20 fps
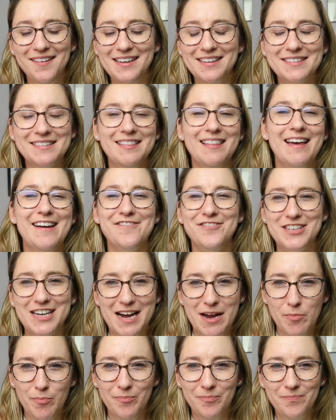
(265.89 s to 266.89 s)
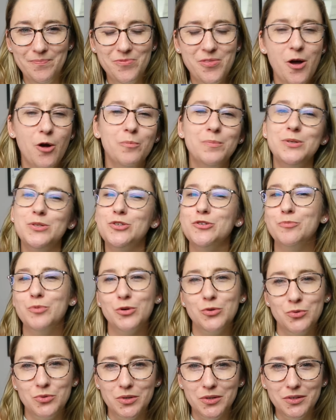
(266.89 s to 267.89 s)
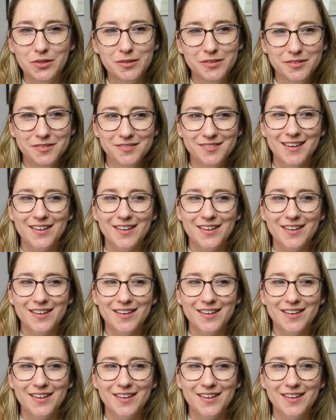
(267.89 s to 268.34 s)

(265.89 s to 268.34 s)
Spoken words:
its lifetime, that would be super cool.